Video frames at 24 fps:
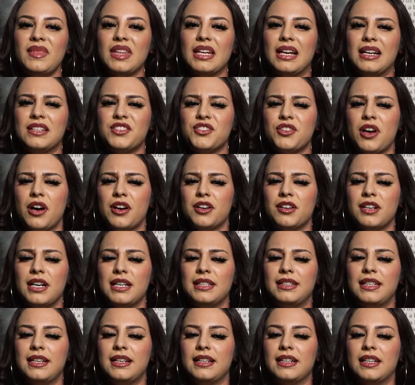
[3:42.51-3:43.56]
I saw her, I
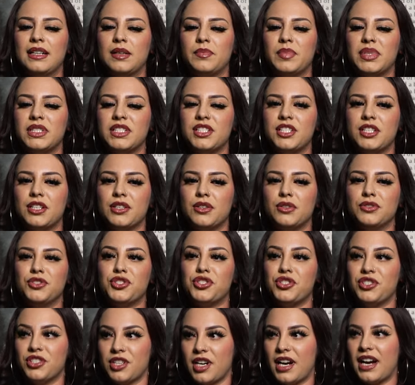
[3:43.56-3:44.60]
think, up until
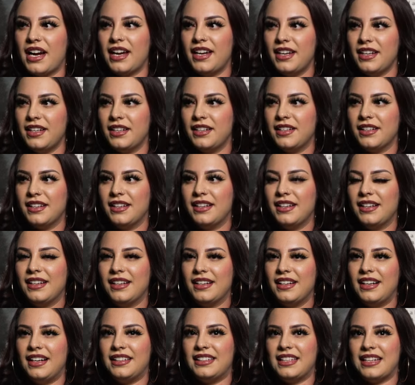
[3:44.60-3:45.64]
junior high.
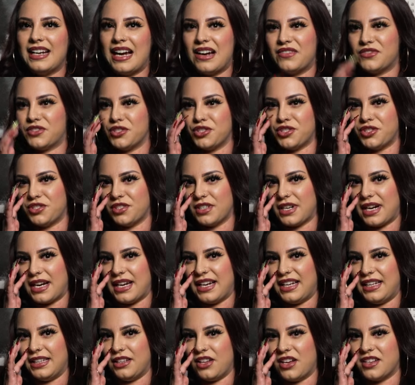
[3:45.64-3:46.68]
And then after junior
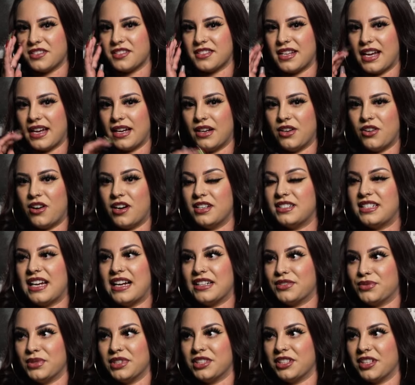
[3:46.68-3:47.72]
high, I lost like
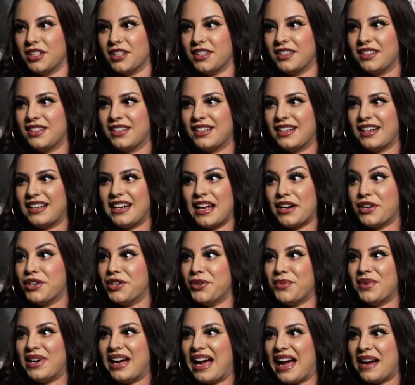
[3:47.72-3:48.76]
contact with her. And I don't
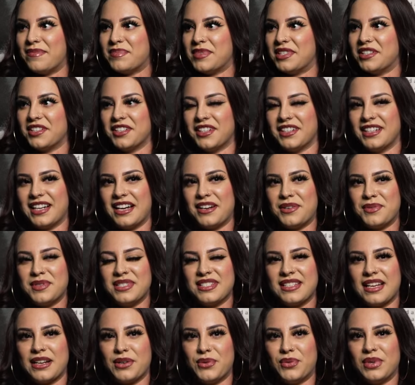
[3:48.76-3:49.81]
know what happened to her. And I
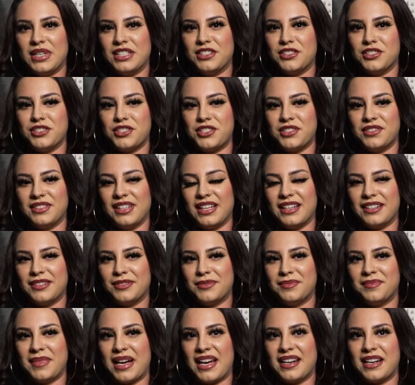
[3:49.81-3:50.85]
always like wonder too, like,
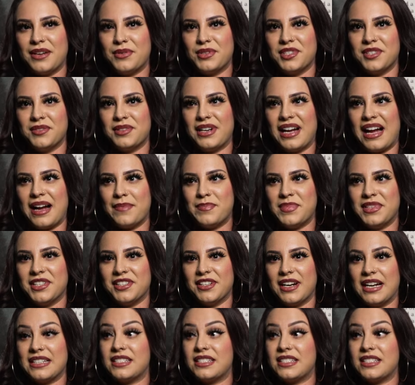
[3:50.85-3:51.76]
man, I wonder what happened to her.